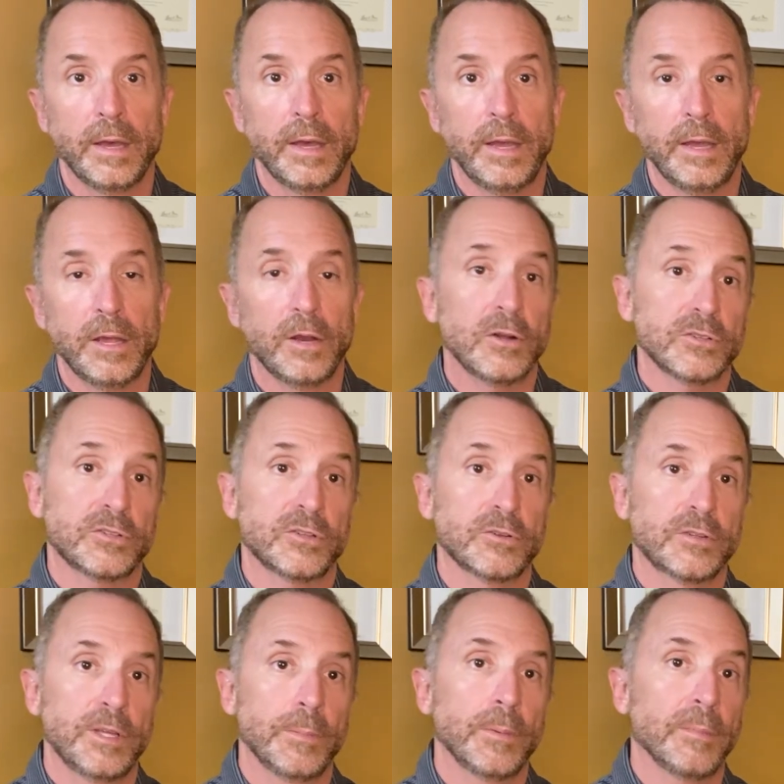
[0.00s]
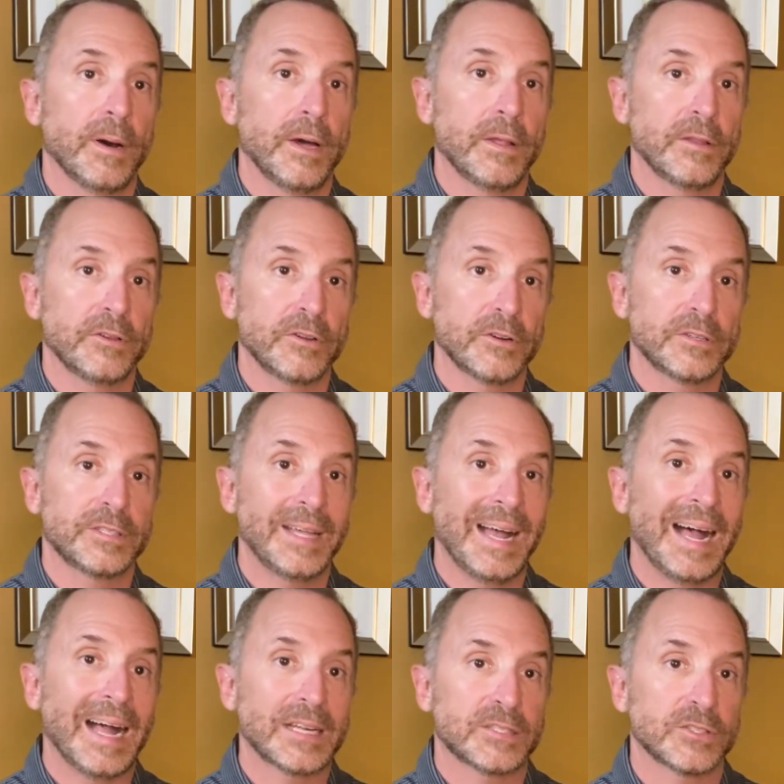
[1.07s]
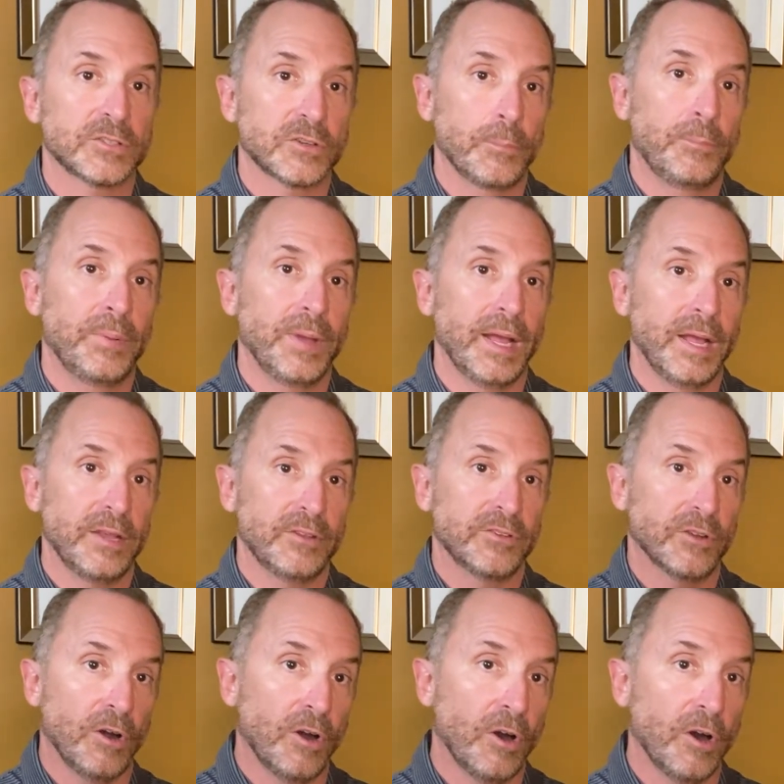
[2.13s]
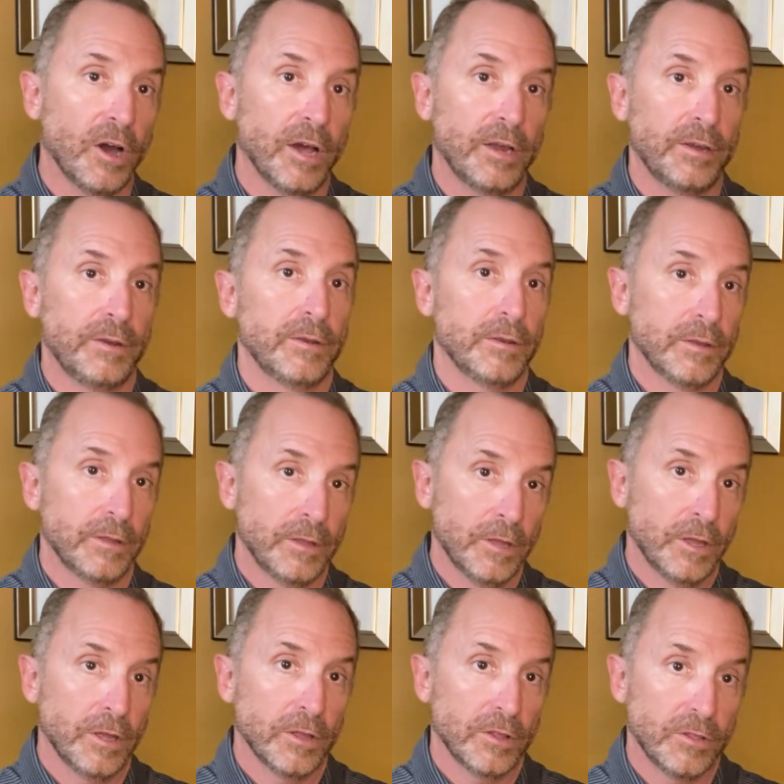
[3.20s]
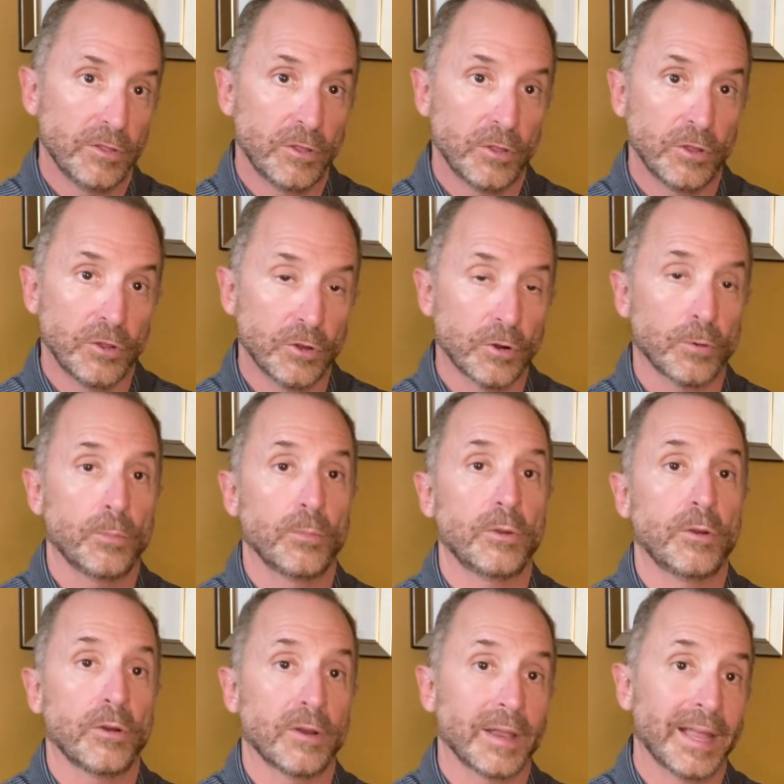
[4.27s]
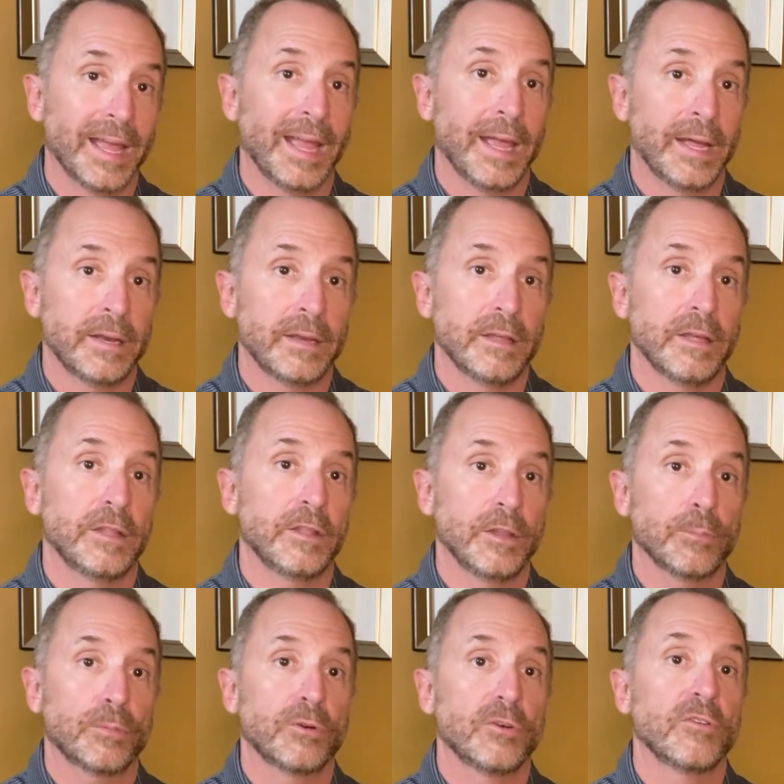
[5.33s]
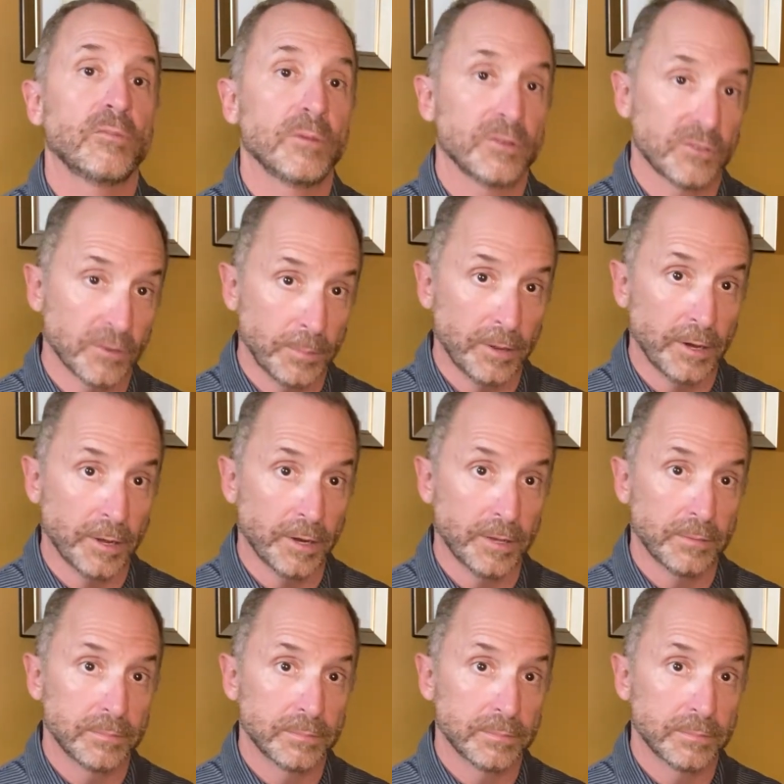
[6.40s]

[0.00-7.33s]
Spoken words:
And also keep in mind that your taxes are based on your land and the improvements upon it.